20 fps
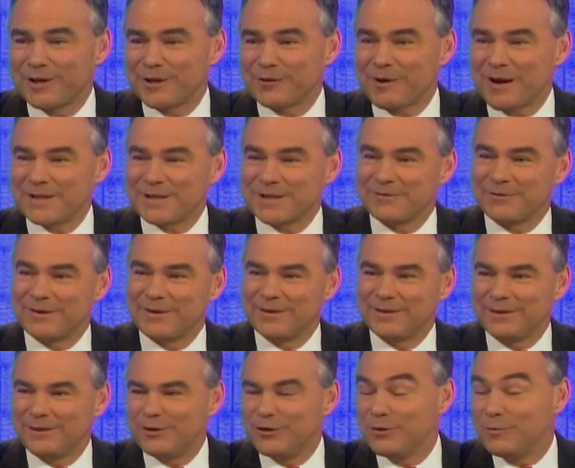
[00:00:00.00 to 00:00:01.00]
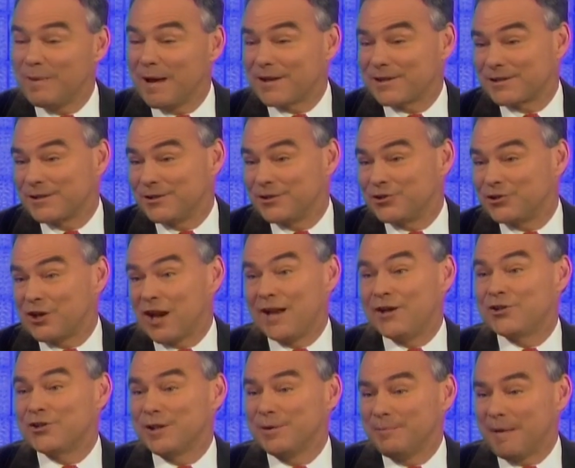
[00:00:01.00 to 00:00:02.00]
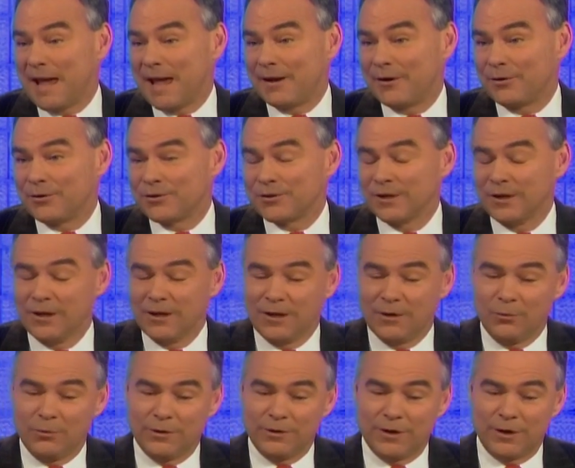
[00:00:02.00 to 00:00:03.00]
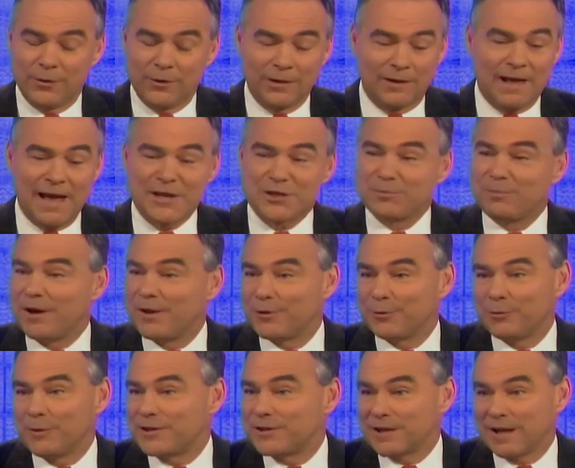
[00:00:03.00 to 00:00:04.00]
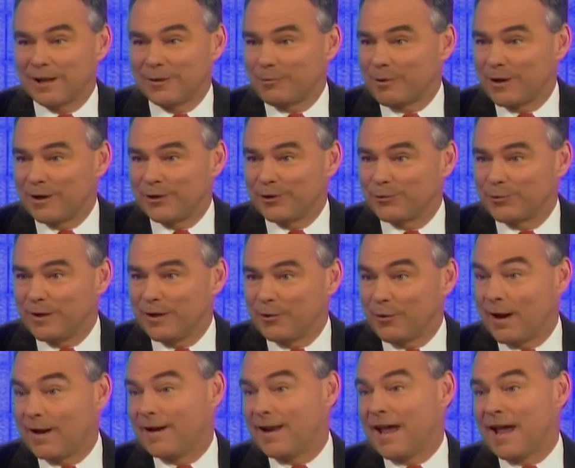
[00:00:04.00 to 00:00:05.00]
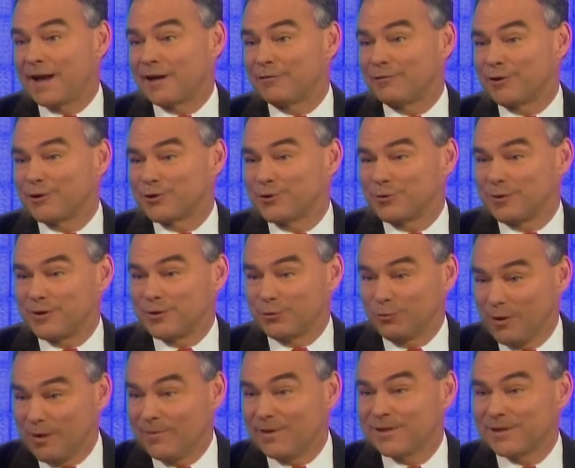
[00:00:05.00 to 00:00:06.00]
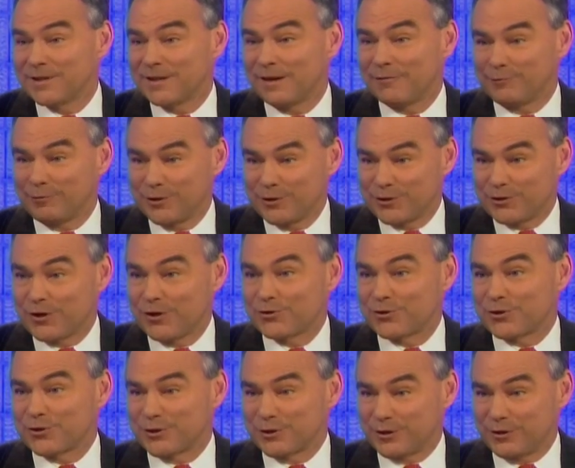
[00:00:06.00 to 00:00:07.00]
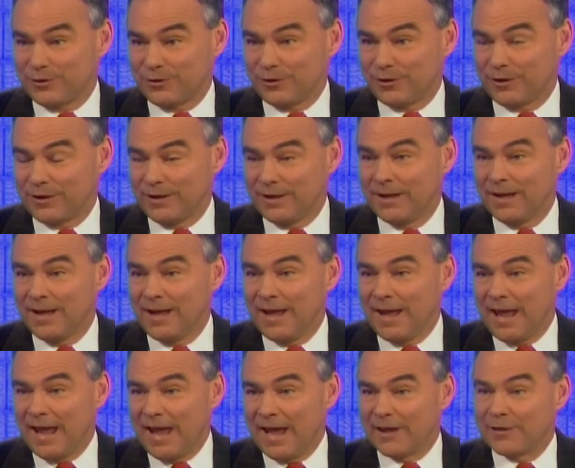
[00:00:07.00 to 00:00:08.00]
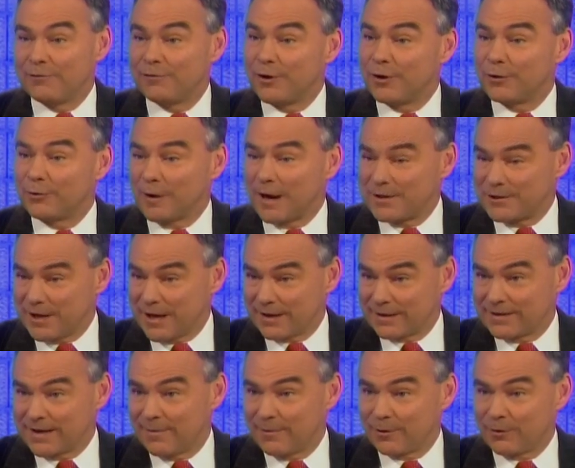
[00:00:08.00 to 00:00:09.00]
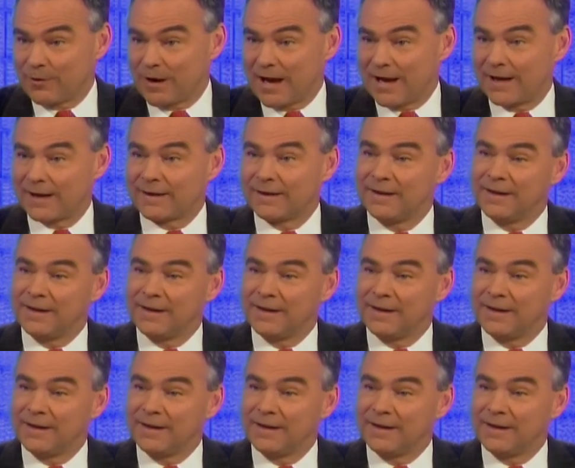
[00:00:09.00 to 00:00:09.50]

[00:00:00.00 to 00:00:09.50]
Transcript: the rest of it. New message, change that matters. You know, in the last month, we celebrated 3 great anniversaries: women's suffrage, Social Security, and the Voting Rights Act, Democratic.